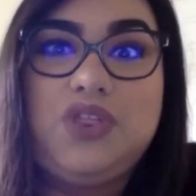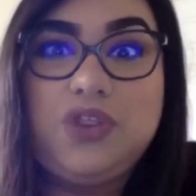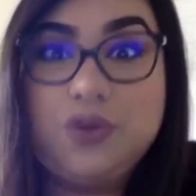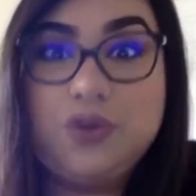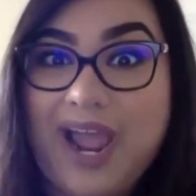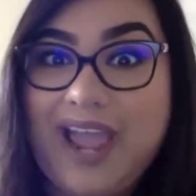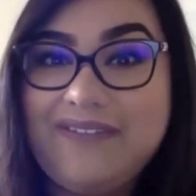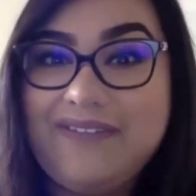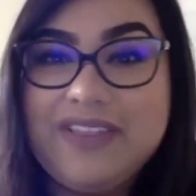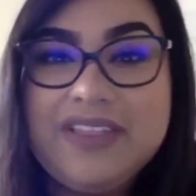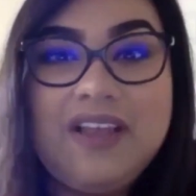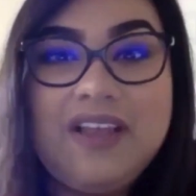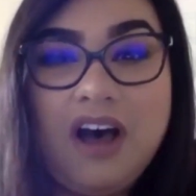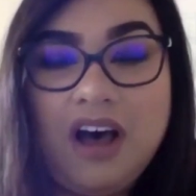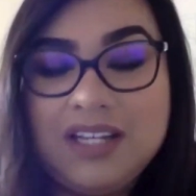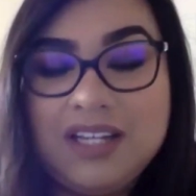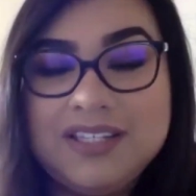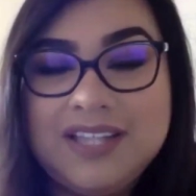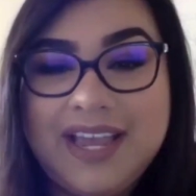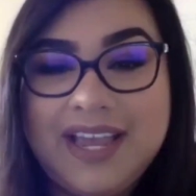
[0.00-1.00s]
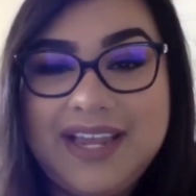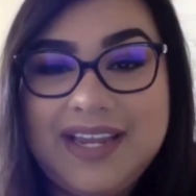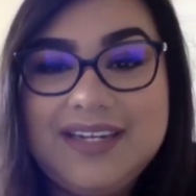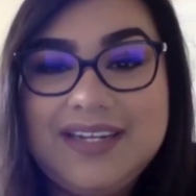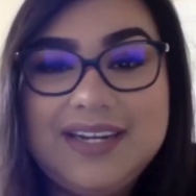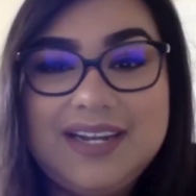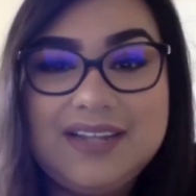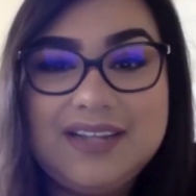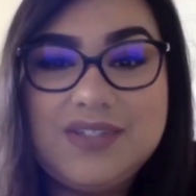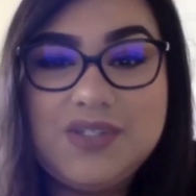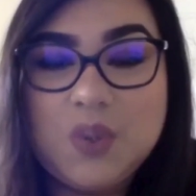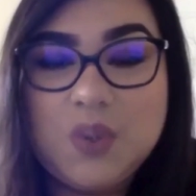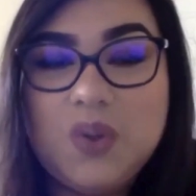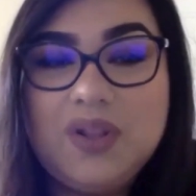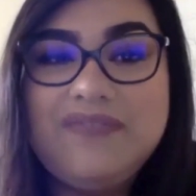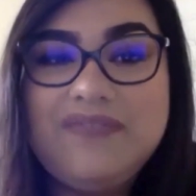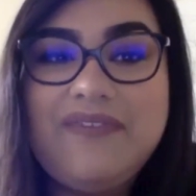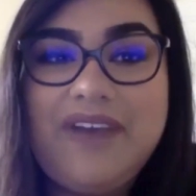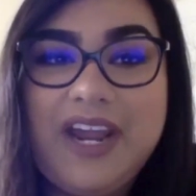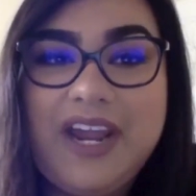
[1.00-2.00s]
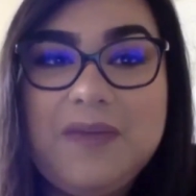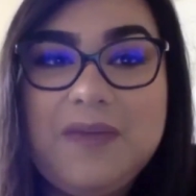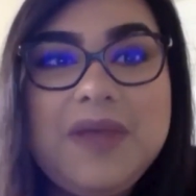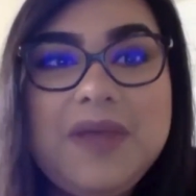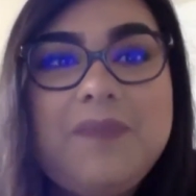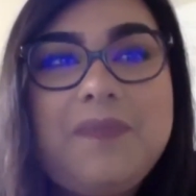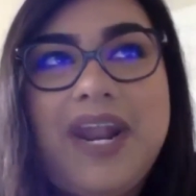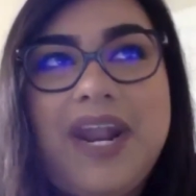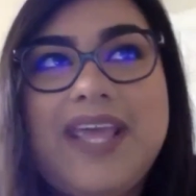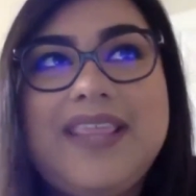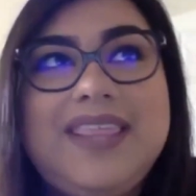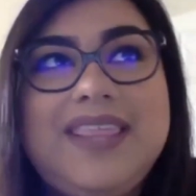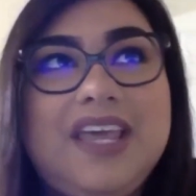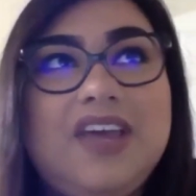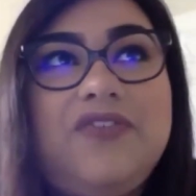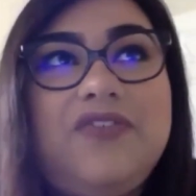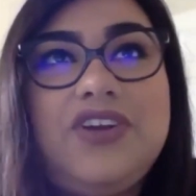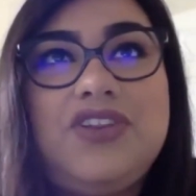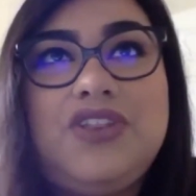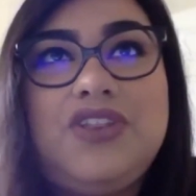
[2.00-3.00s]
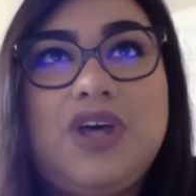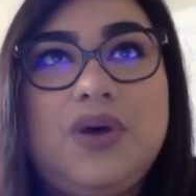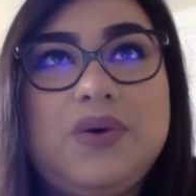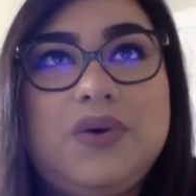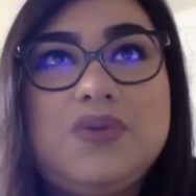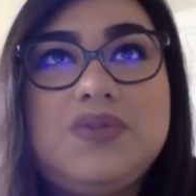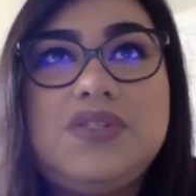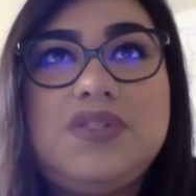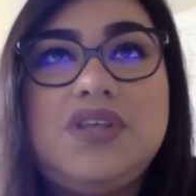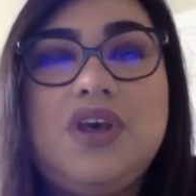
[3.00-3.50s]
thrive in the online school environment. But I think for those